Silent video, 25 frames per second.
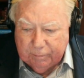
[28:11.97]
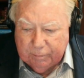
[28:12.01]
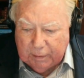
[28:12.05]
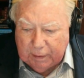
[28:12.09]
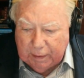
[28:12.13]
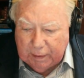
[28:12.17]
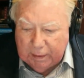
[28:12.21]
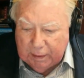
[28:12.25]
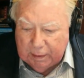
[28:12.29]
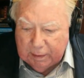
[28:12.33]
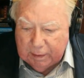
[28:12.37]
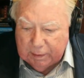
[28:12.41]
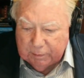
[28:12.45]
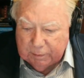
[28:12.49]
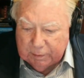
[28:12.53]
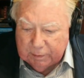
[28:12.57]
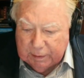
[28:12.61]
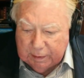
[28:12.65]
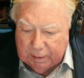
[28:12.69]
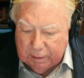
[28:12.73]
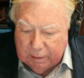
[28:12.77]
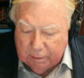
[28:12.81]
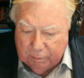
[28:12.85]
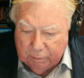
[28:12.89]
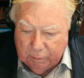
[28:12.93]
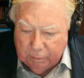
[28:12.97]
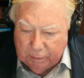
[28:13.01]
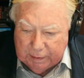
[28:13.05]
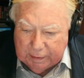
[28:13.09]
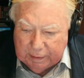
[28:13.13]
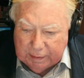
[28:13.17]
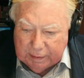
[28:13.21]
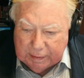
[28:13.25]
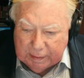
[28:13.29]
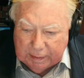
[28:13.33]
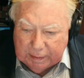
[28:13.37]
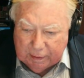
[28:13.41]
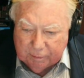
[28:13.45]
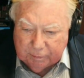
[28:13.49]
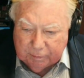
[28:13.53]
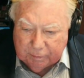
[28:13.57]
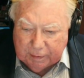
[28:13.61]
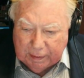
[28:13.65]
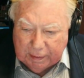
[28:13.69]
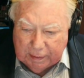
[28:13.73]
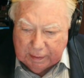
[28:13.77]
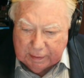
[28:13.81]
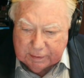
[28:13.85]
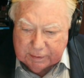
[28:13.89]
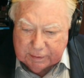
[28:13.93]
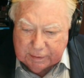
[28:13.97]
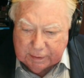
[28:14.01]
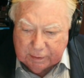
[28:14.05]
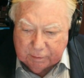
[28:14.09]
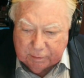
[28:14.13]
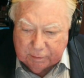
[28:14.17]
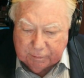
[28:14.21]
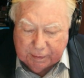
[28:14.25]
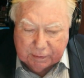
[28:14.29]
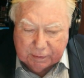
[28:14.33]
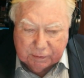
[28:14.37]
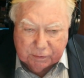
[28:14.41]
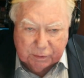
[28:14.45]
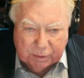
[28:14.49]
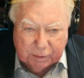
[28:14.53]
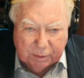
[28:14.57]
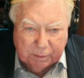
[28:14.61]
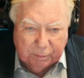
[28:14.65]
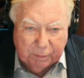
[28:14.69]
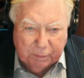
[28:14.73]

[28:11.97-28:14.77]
And we need to have God's intervention.